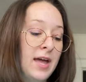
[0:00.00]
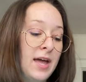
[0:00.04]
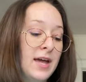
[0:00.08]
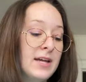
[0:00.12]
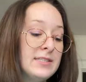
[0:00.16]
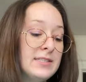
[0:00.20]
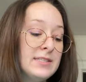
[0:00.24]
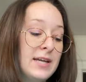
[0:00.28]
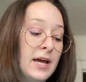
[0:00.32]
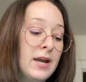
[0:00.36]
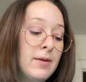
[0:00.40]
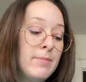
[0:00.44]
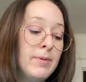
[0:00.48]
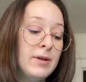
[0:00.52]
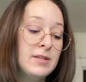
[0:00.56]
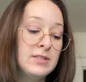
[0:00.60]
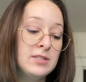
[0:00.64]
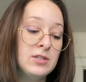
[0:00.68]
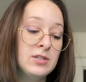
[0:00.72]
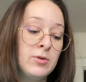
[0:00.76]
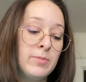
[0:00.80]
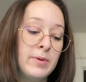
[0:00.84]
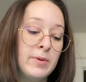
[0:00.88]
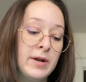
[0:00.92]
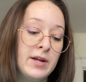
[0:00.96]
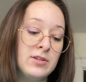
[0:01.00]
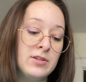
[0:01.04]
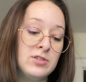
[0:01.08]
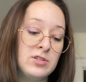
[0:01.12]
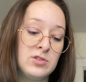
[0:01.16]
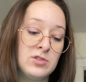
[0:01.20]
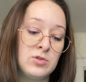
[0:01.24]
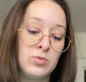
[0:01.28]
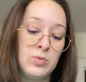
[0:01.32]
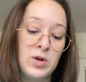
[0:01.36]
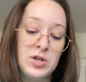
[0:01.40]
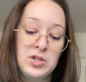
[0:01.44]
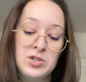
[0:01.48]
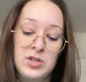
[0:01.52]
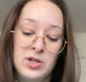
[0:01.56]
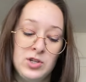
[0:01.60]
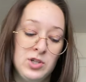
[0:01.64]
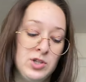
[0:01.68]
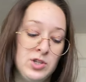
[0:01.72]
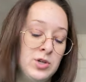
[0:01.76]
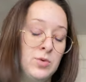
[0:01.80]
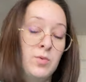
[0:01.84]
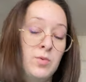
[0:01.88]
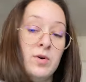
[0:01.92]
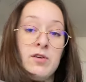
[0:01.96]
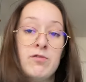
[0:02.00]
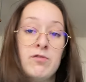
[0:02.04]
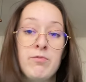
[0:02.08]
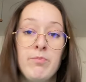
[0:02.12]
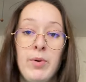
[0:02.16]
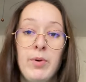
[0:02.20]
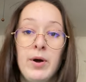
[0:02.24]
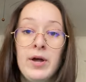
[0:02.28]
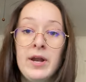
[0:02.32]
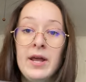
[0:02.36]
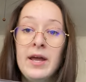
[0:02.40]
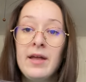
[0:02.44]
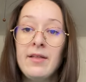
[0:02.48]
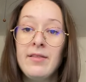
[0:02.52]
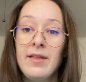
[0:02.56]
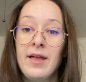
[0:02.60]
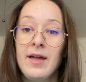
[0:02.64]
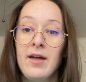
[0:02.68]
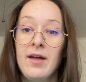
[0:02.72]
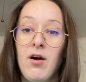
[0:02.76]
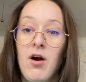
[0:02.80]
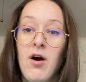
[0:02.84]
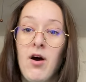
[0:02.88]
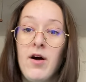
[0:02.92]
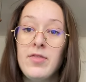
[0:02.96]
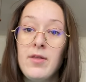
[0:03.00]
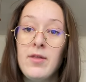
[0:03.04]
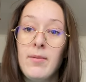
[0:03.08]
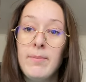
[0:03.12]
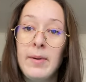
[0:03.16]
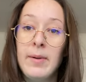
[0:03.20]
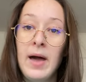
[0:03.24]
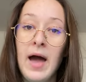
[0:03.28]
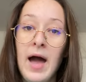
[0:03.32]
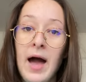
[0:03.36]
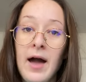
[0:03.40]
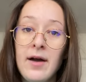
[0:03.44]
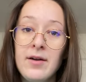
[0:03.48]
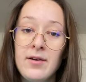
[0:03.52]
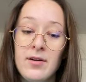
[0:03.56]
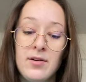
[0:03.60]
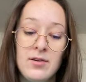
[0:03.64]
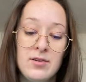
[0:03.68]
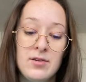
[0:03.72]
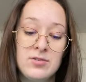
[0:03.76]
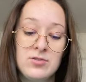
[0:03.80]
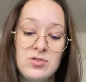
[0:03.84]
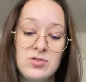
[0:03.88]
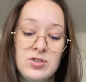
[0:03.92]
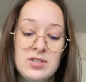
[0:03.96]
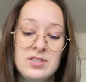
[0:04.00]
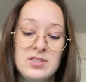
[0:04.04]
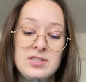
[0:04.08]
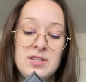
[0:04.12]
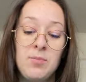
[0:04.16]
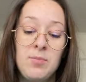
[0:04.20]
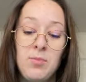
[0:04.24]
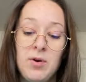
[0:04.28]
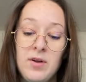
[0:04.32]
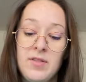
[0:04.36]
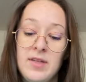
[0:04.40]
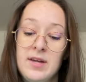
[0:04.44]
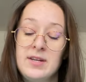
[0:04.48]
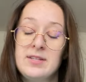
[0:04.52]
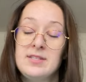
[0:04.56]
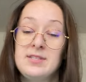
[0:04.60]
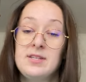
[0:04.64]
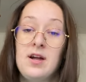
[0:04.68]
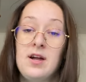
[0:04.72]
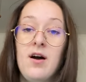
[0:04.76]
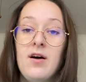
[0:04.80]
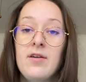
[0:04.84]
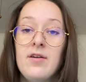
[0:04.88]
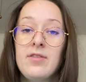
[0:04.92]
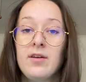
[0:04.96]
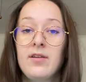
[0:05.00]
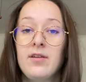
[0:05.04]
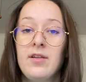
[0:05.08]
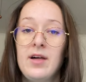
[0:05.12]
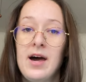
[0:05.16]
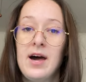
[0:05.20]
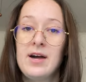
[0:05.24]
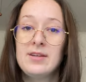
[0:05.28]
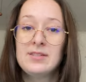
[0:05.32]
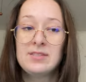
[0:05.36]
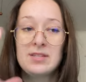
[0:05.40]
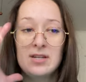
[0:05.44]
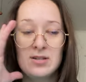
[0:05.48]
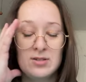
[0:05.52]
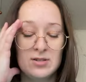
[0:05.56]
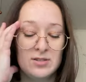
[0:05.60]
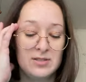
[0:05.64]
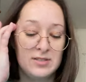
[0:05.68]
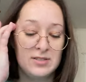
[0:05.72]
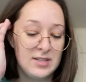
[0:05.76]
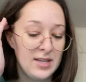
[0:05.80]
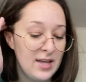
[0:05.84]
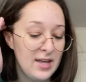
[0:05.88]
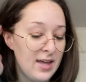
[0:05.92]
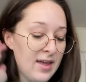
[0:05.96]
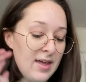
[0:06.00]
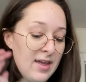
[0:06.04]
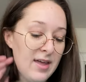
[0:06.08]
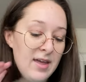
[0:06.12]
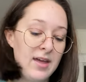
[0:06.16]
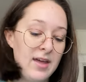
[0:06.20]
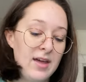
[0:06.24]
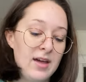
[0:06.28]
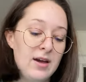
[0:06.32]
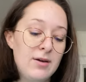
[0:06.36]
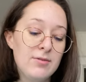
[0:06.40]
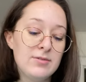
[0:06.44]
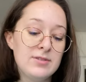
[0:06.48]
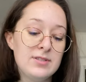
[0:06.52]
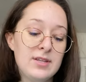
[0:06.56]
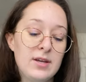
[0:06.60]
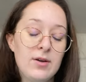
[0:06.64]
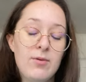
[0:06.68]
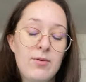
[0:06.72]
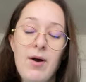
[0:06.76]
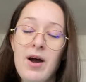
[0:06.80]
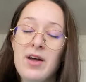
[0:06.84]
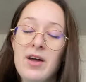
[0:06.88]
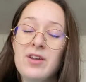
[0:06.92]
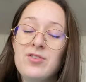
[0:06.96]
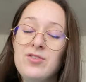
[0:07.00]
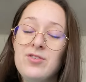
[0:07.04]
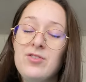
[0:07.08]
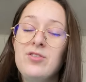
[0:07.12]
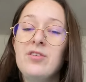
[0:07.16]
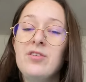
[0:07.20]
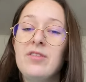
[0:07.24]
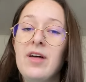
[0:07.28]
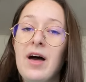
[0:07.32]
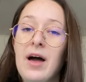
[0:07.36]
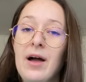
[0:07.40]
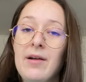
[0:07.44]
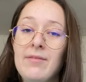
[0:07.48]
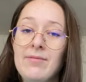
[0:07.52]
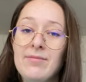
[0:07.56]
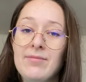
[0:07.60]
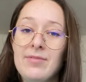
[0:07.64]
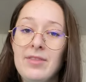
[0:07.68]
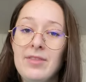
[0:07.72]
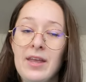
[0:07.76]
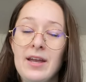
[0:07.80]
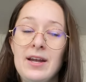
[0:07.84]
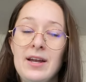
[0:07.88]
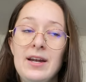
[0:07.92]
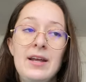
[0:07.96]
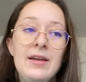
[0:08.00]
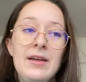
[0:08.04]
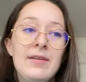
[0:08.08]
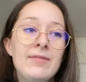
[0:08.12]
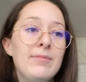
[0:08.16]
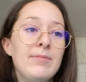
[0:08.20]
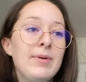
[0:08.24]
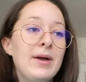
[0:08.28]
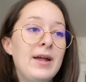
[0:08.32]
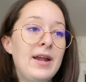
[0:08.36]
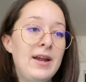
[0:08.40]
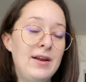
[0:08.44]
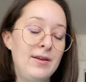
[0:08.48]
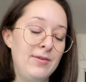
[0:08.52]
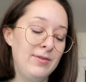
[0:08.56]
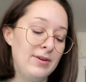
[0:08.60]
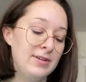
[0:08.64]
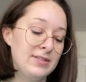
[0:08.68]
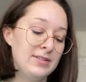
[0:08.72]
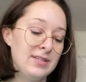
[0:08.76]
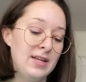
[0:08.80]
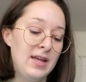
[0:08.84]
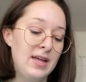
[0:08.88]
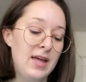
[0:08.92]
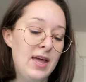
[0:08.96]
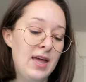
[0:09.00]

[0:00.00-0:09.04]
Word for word: is not a big deal, but I just wish that she would have put it like on the back or just somewhere that is not on the glass. I just, I was like, why did you do that, lady? But anyways,